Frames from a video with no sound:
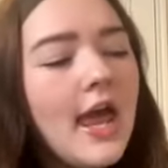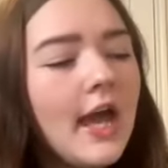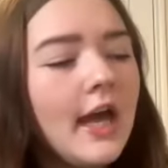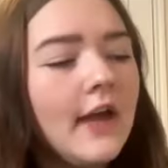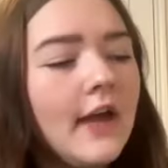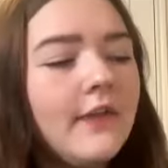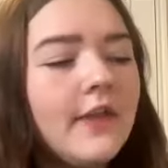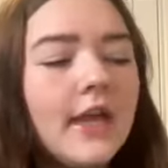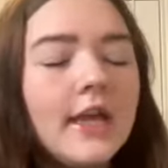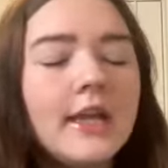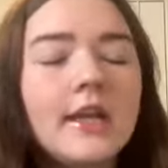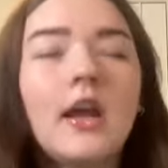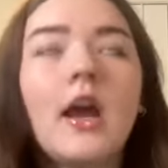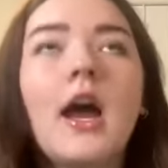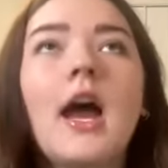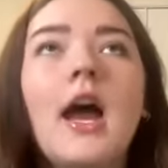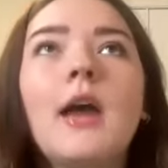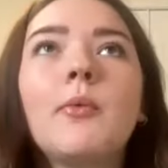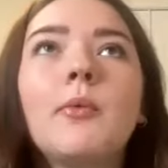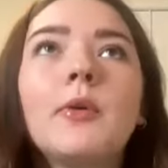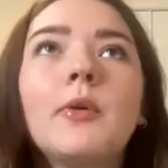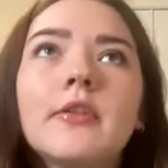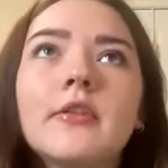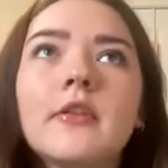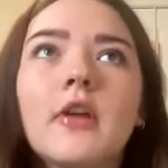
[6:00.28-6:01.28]
And then
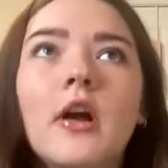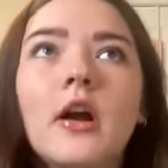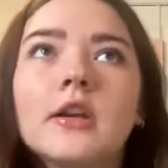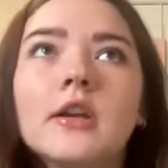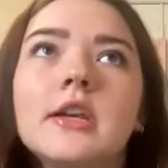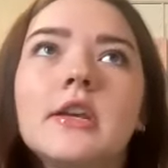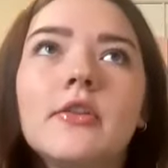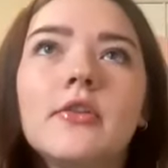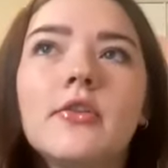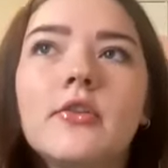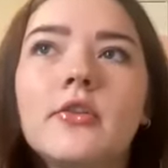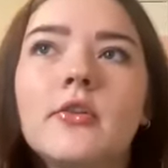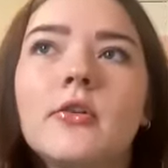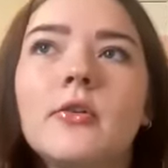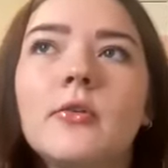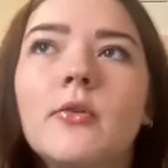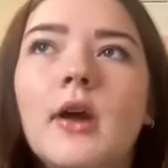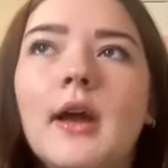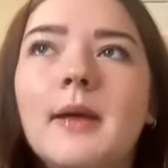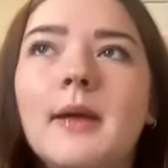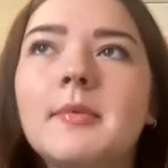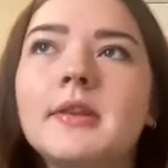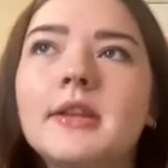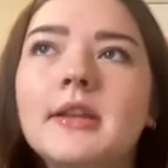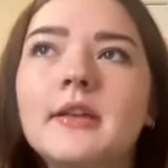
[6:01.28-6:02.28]
I was talking to,
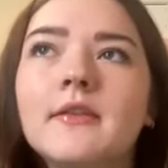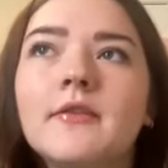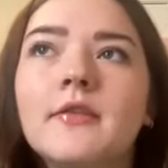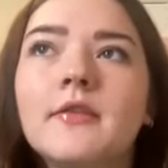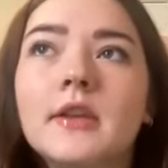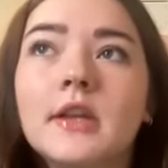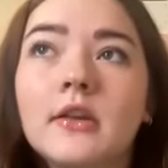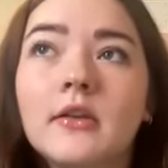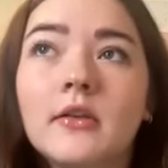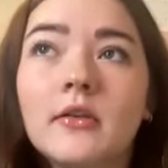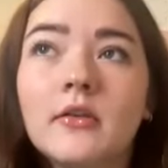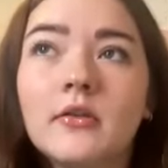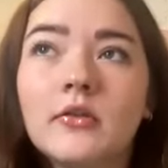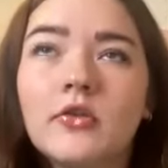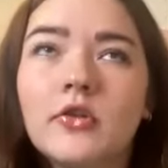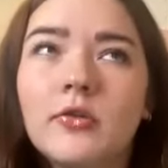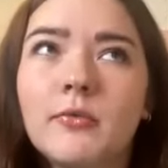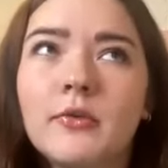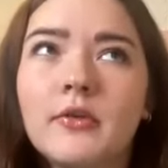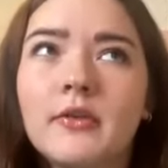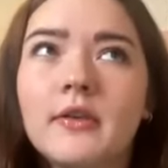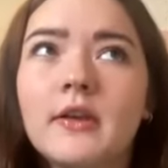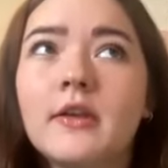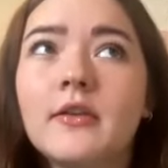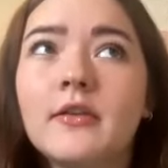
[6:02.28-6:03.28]
I believe the she
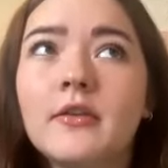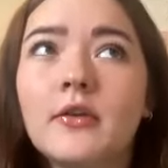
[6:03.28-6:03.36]
was the